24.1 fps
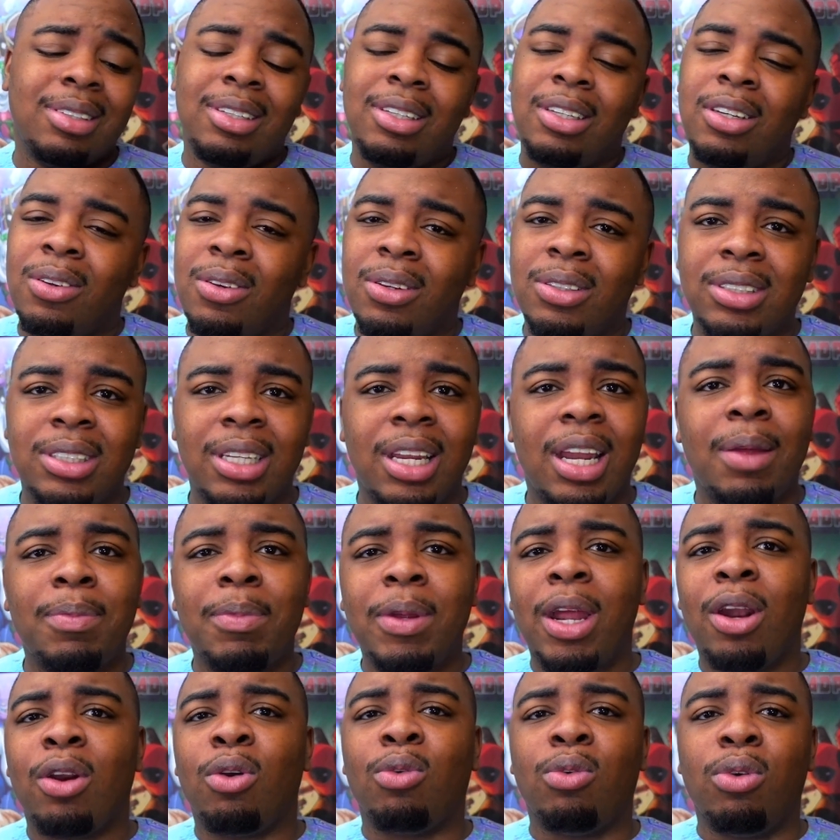You know what I'm saying? I'm
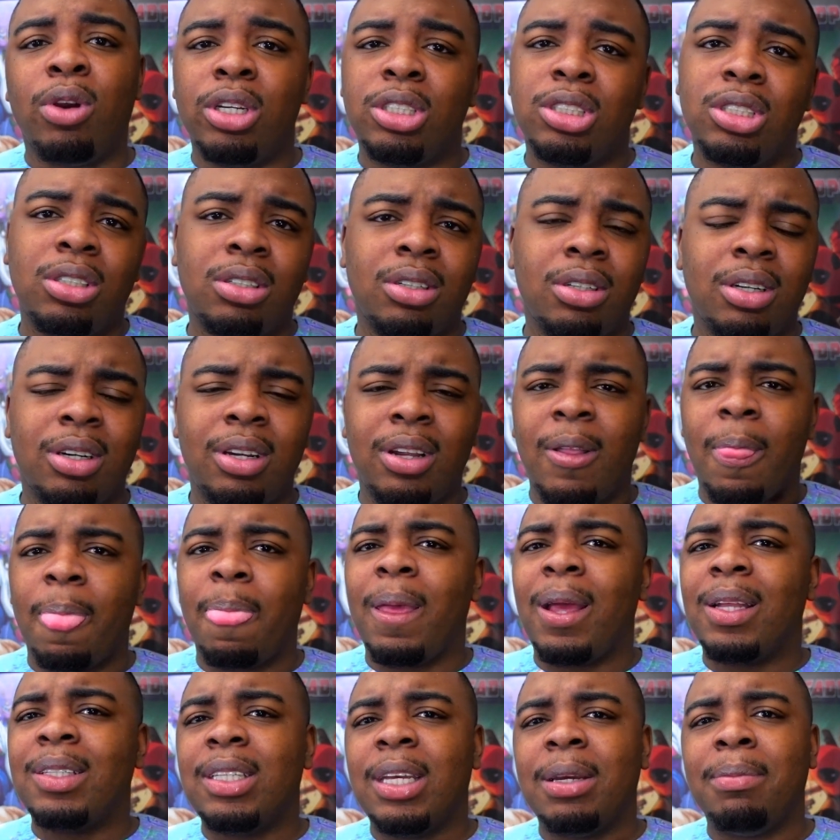not a rusher.
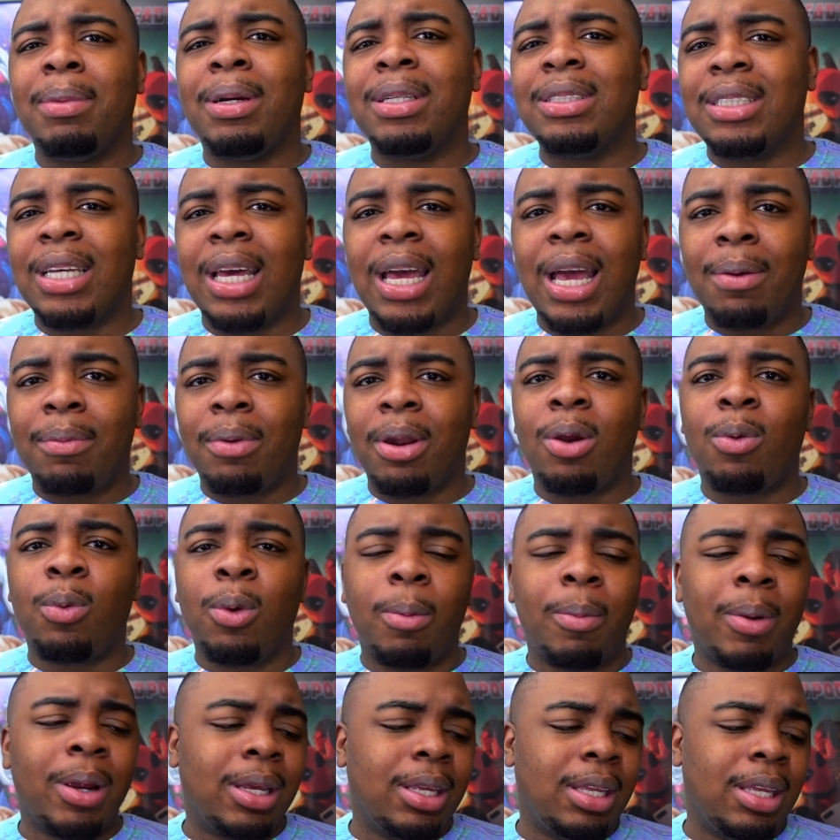I take my time when I wear
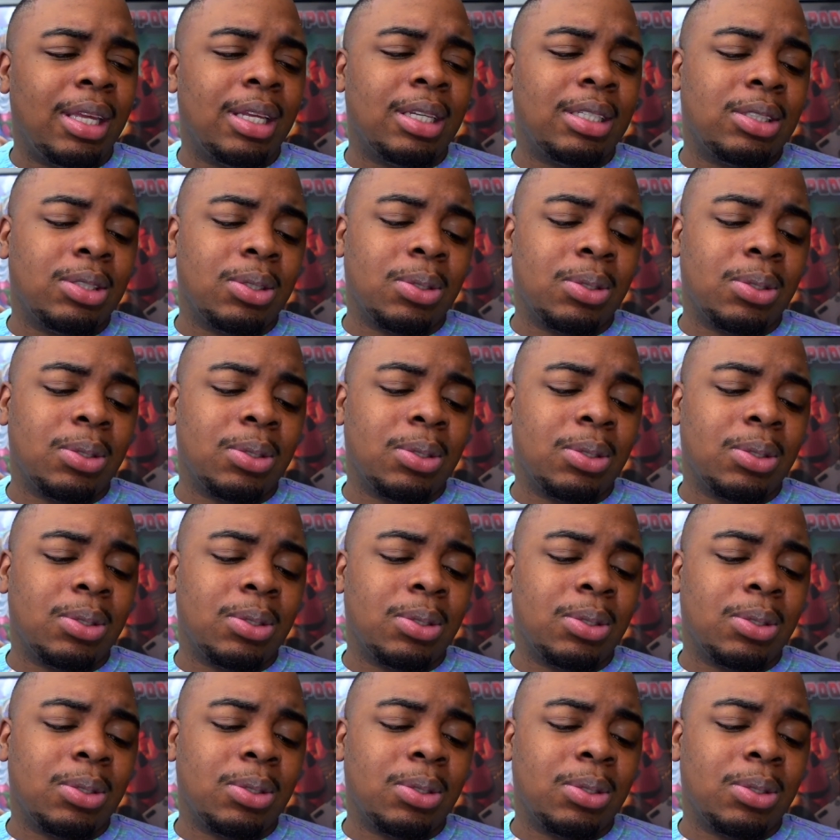my kicks.